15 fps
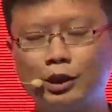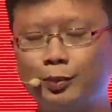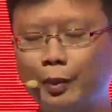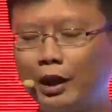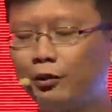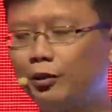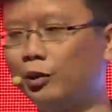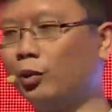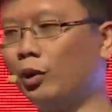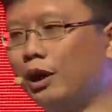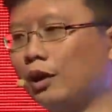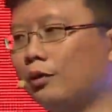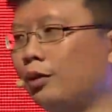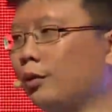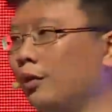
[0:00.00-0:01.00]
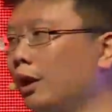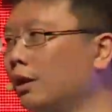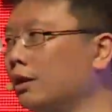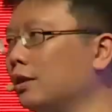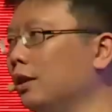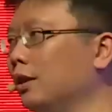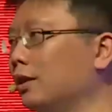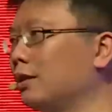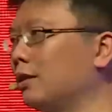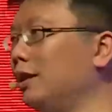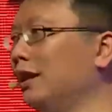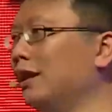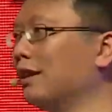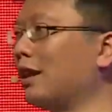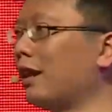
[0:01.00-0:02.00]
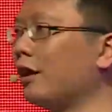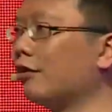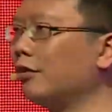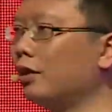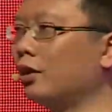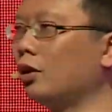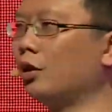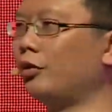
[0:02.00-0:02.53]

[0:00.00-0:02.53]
benefit we get from this is the level of